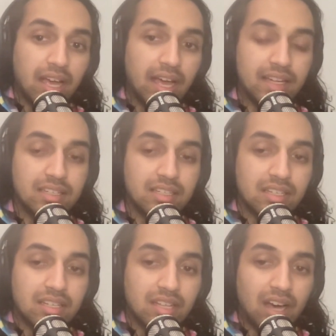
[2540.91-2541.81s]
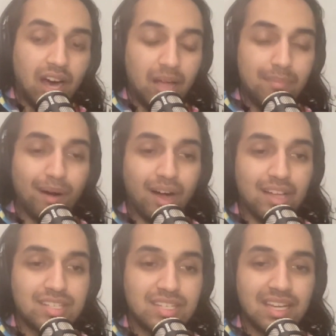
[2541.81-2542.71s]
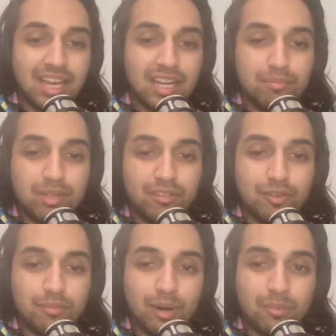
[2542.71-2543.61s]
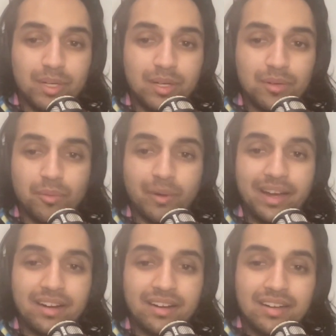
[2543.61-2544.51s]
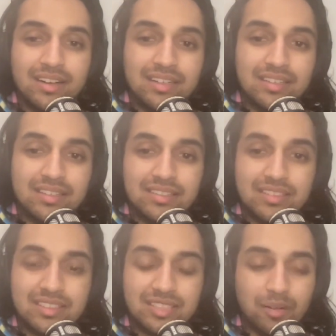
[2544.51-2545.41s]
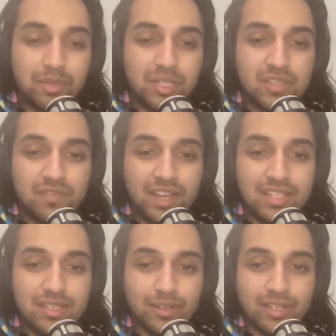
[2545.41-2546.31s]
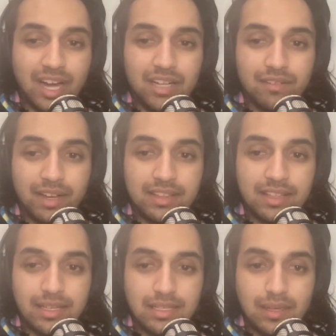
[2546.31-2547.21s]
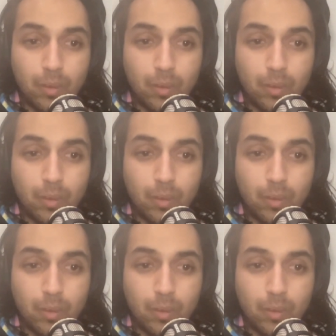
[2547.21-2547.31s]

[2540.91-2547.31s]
And I paused it at a beautiful moment where Sunburst's face looked kind of like this.